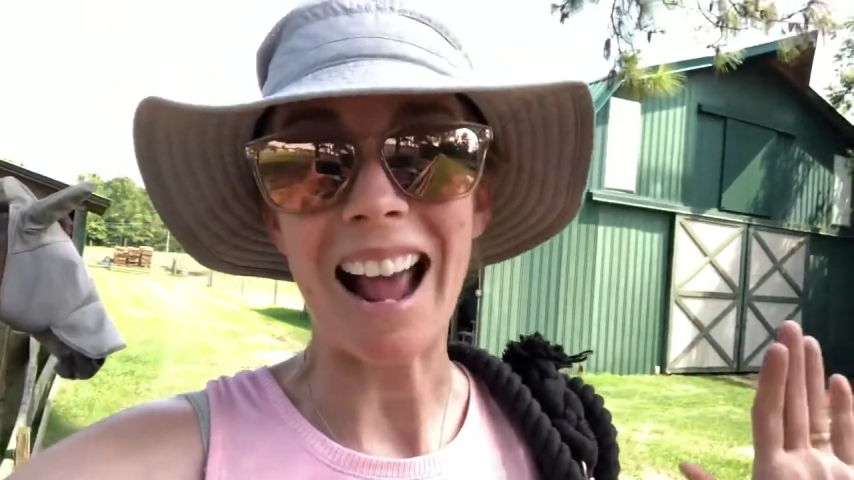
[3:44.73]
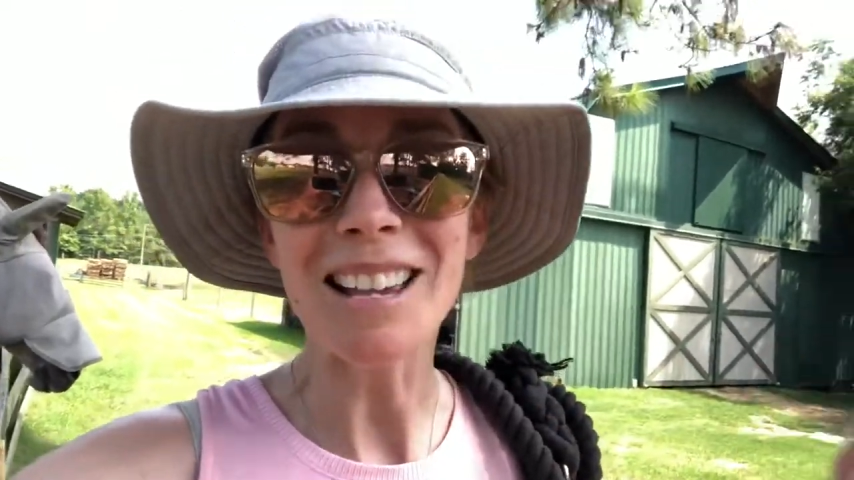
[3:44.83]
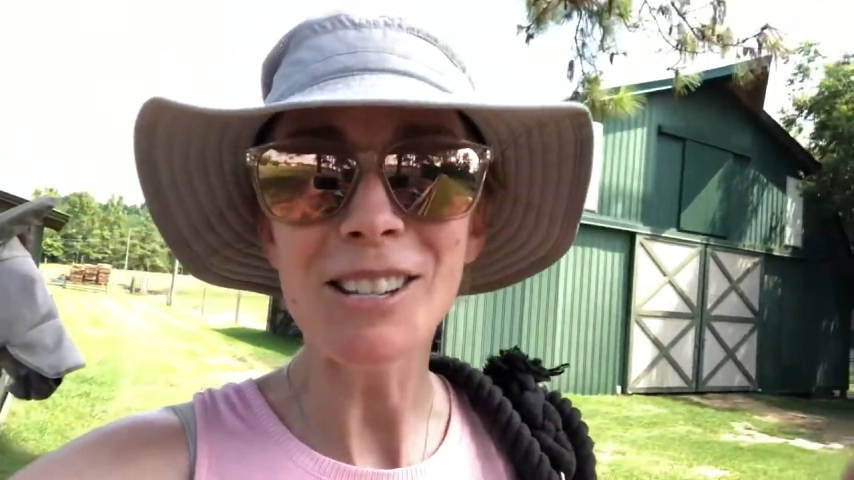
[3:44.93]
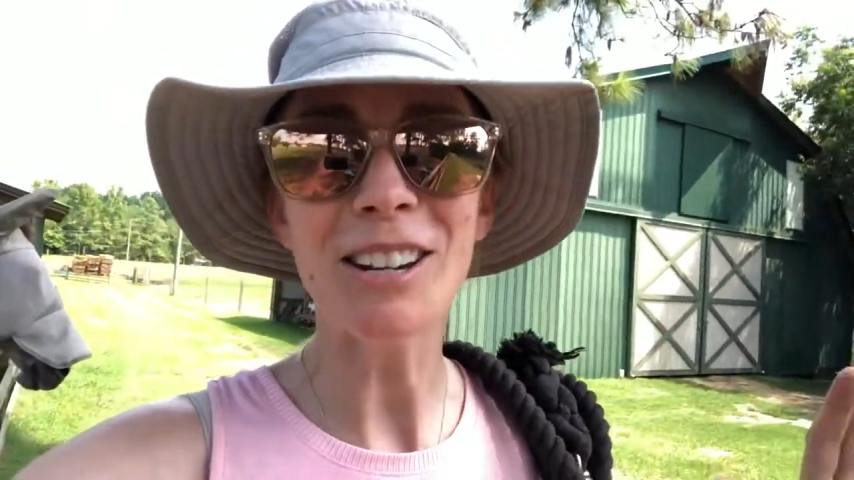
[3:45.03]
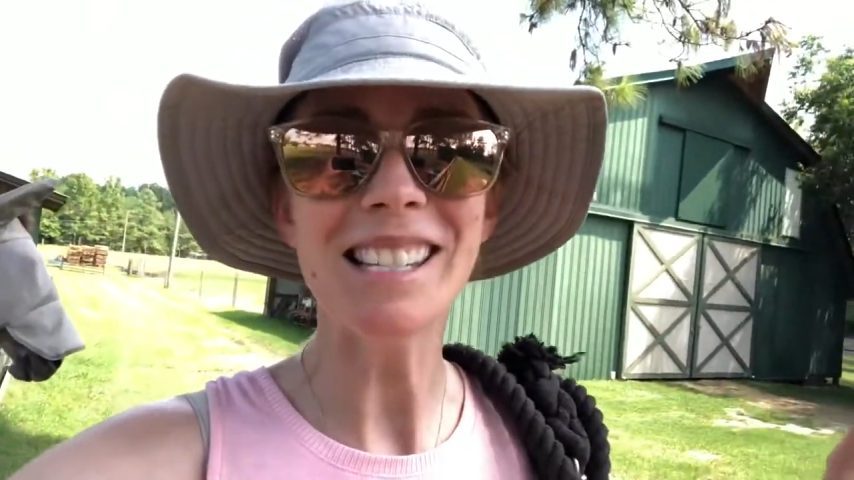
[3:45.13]

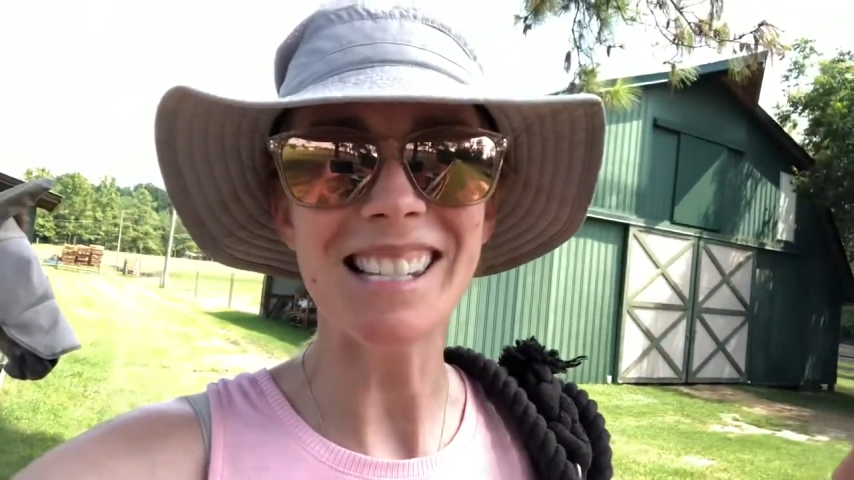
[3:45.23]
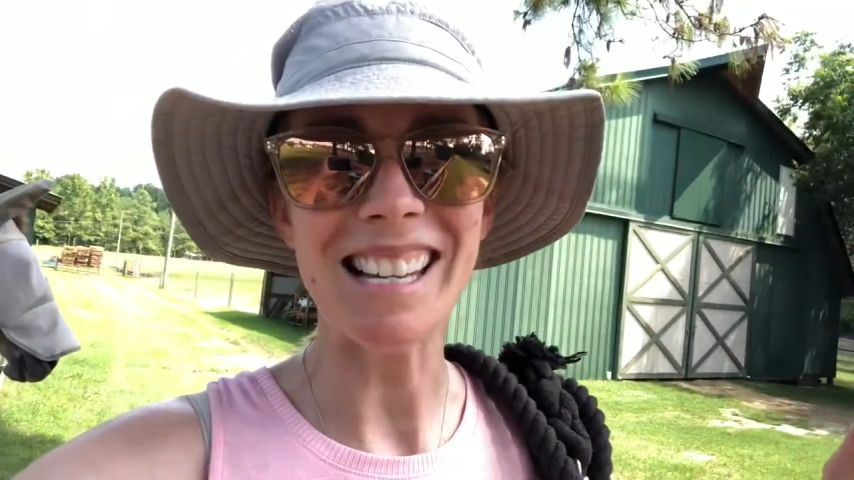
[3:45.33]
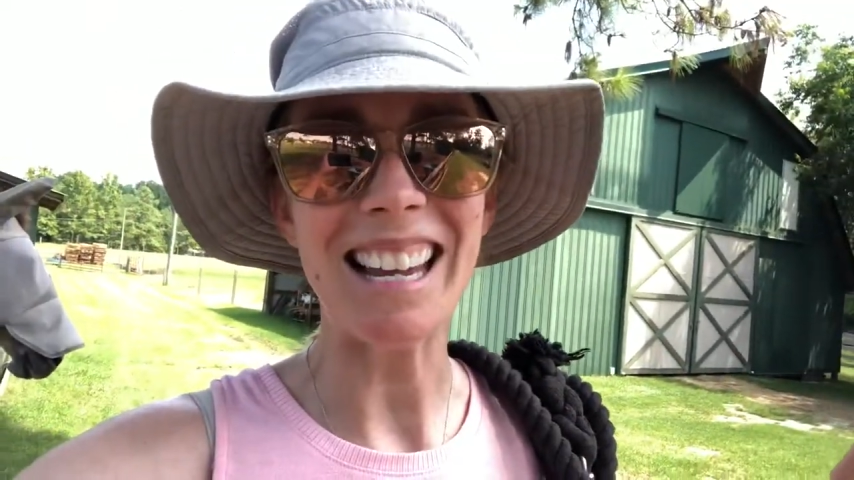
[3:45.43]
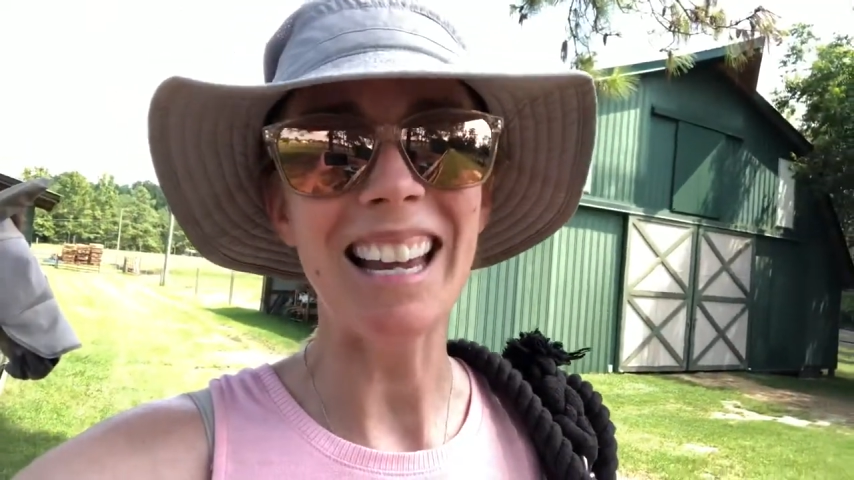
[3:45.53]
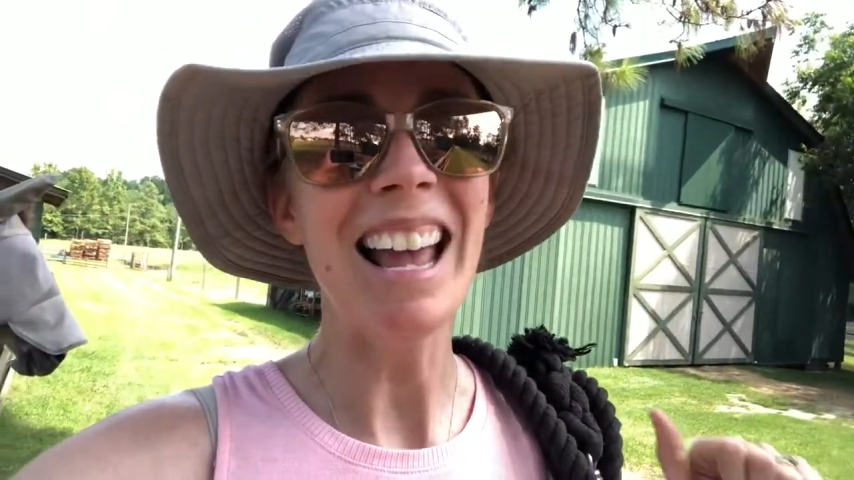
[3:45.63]
As you can
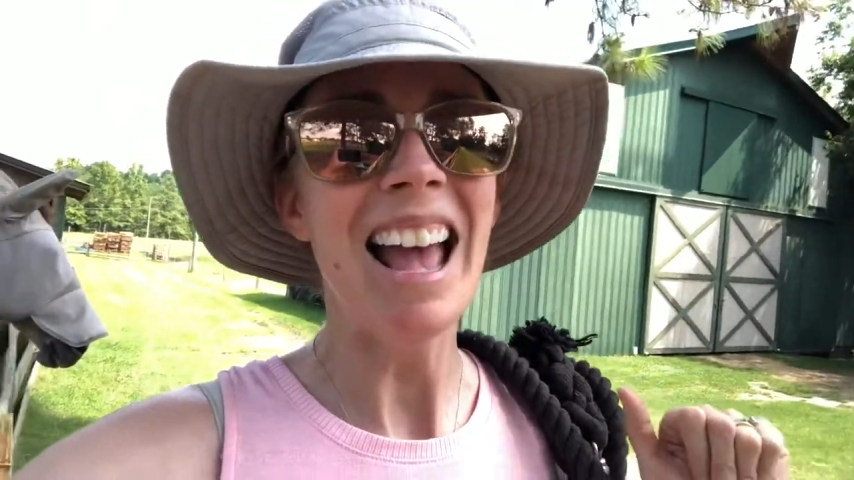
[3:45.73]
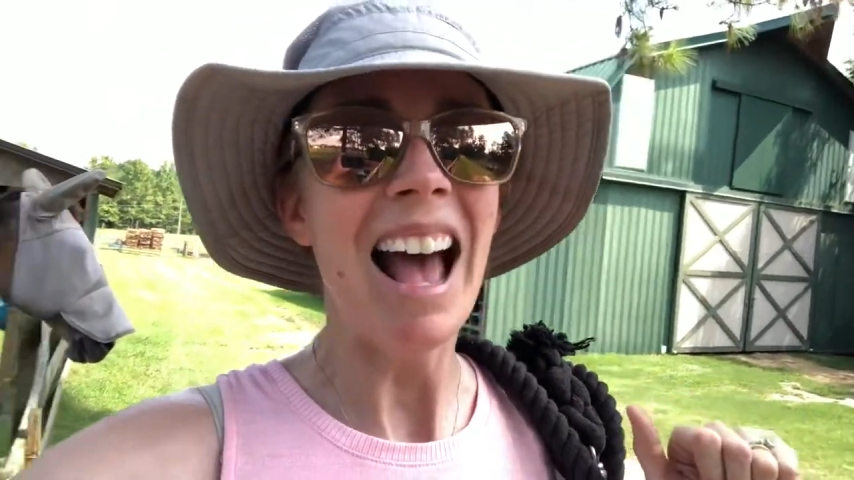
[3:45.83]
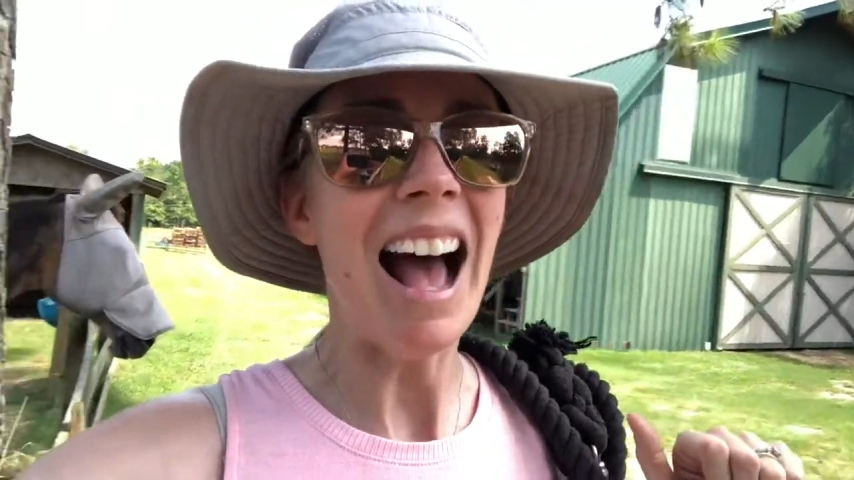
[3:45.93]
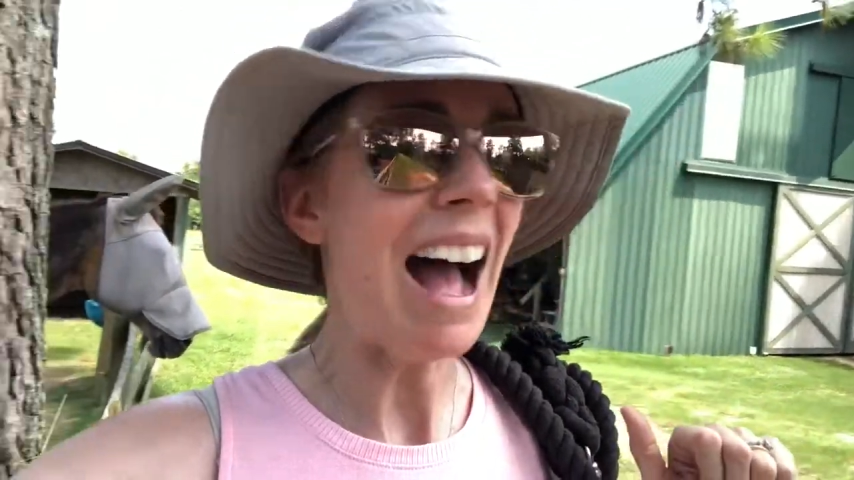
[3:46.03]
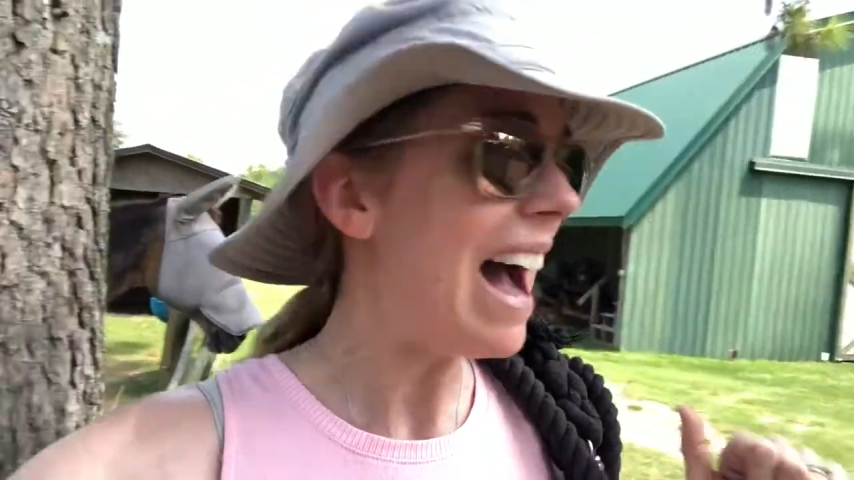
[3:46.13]
see,
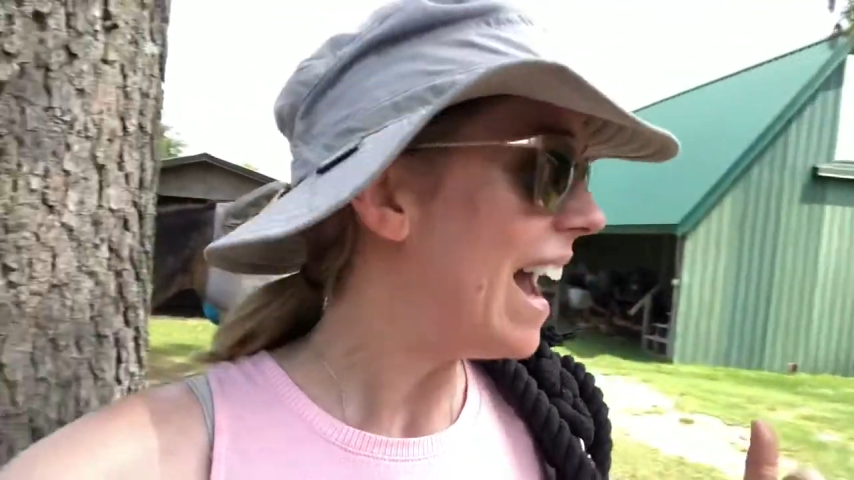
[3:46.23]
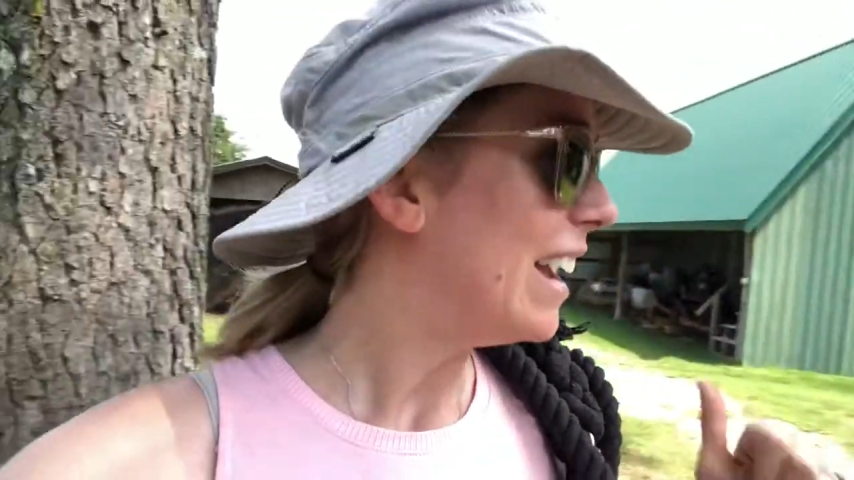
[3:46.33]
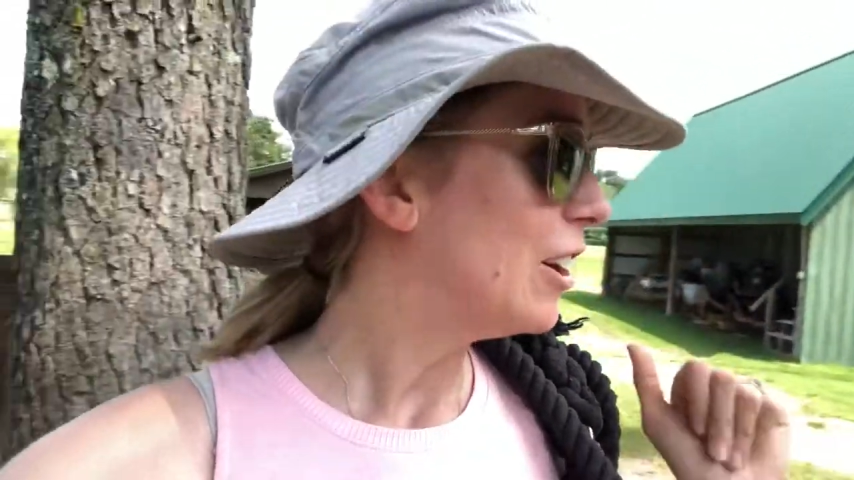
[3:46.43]
I